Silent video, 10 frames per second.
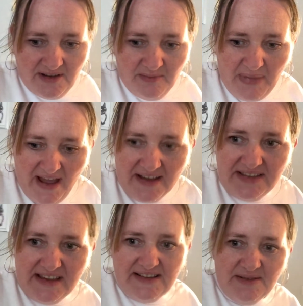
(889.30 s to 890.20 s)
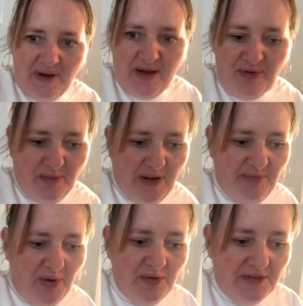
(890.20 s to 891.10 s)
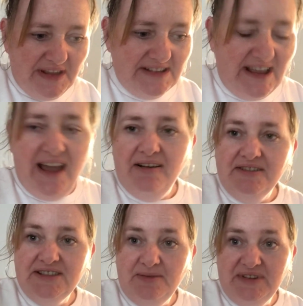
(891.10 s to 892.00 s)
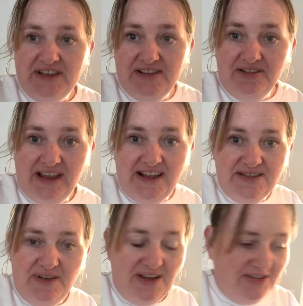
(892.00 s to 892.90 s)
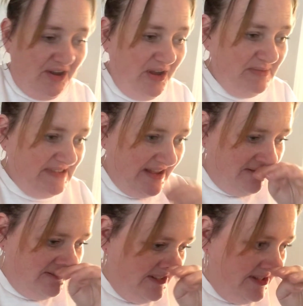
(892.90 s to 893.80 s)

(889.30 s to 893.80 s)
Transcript: pack things away properly and pull things out because otherwise he's going to get into it, could hurt himself.